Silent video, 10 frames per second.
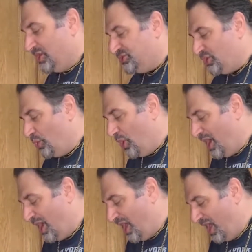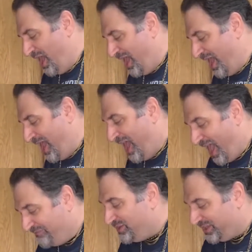so
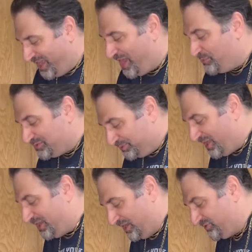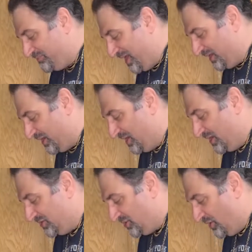half of the can was plenty of tomato.
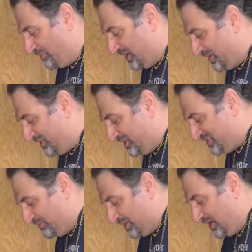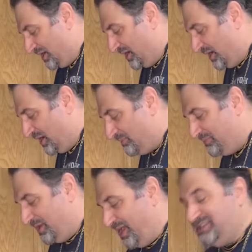So I'm going to let this simmer.
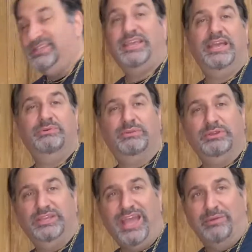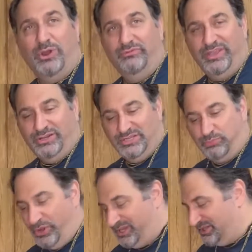Hey, CK, you want to bring the camera over here? Just
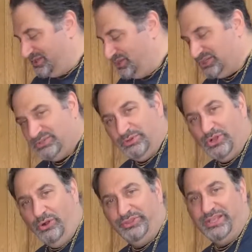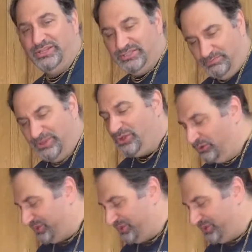point it. You just bring the whole thing. Just bring the whole